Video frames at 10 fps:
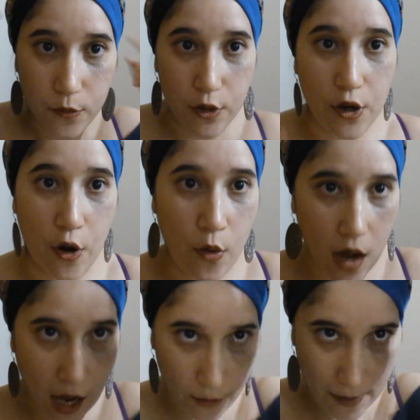you know,
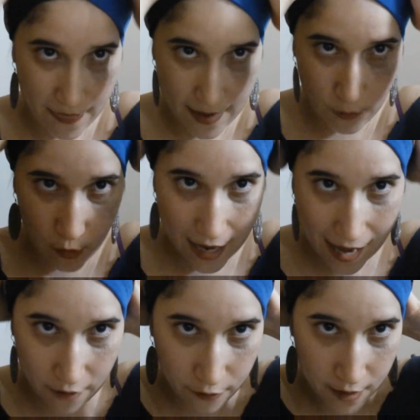and then we
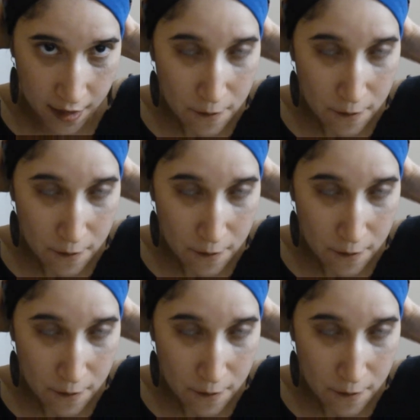have